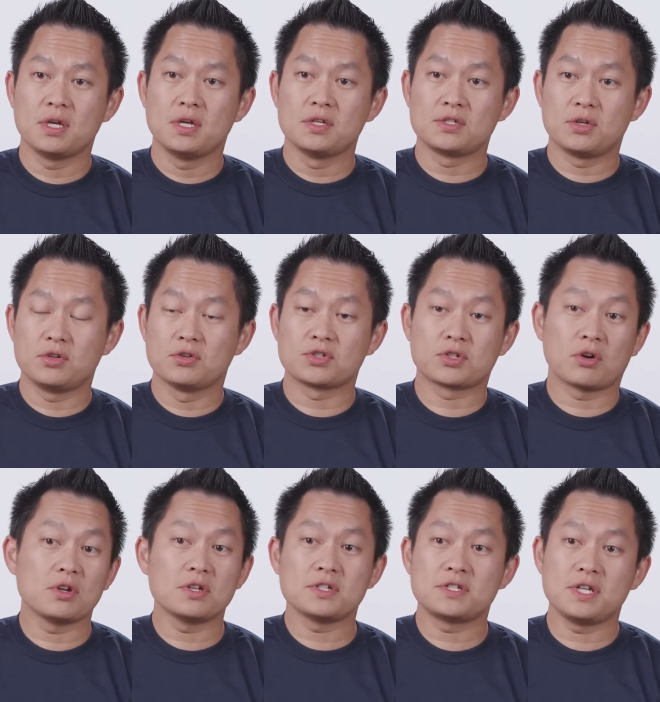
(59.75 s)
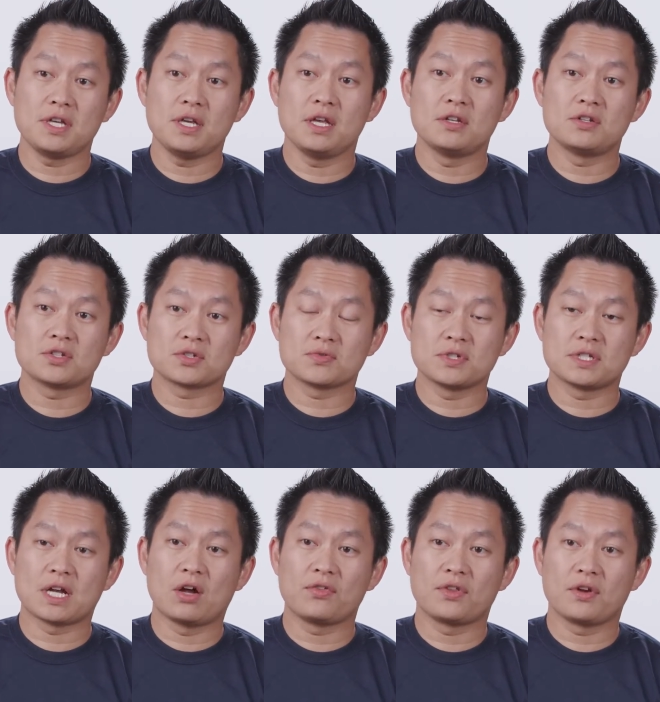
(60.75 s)
So you're starting to see industries
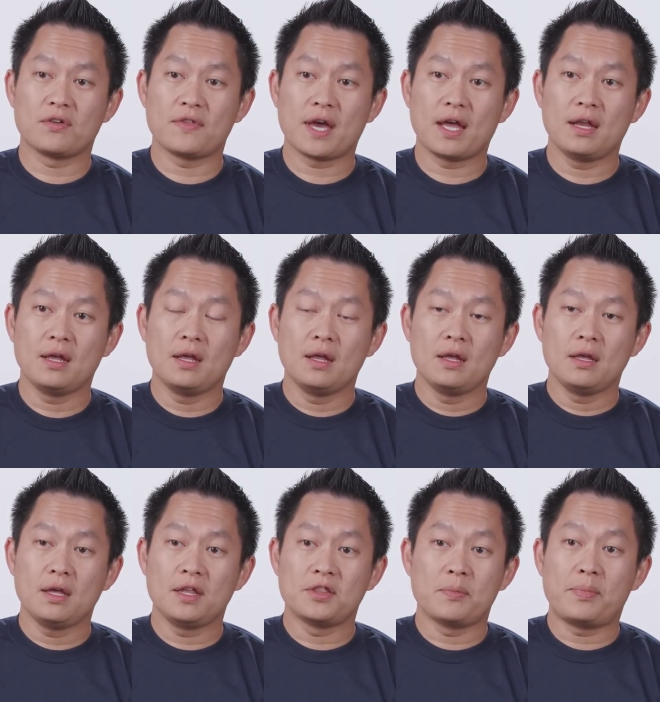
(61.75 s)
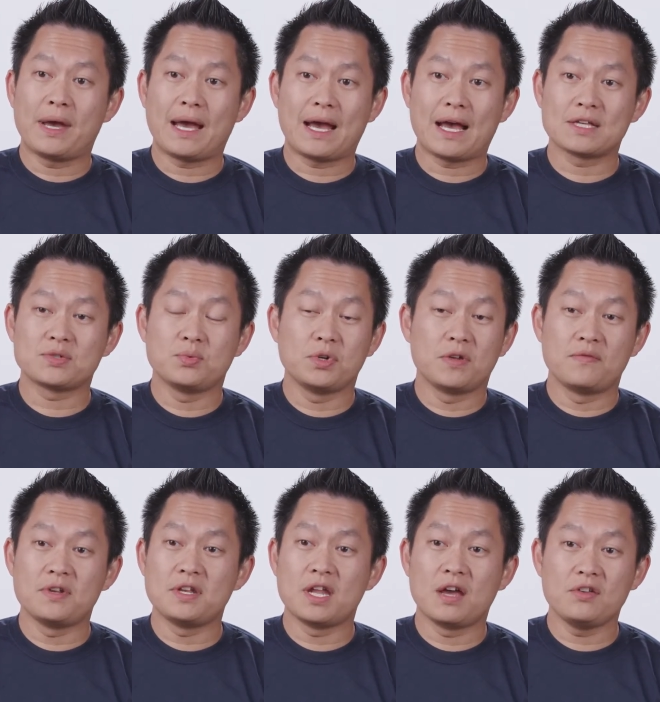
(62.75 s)
out there that in the past
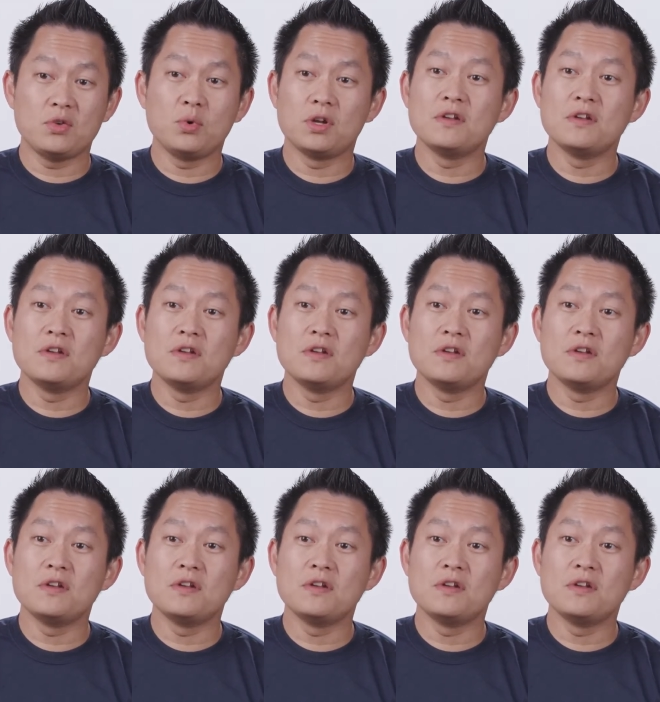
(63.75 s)
you would